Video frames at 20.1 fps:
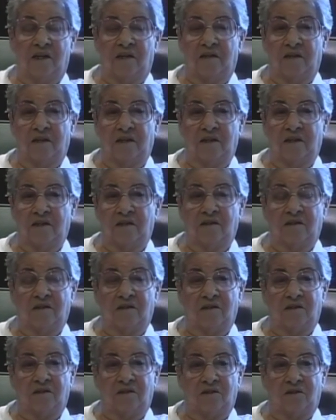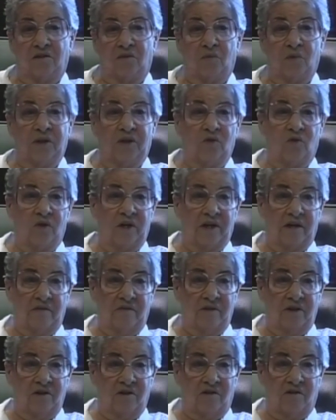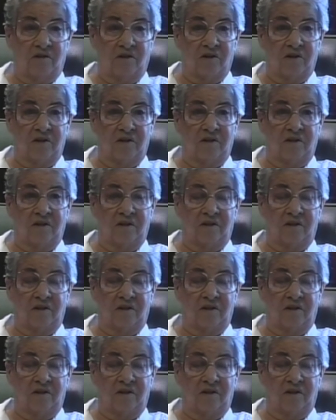They didn't, uh, or we'd go out in the yard.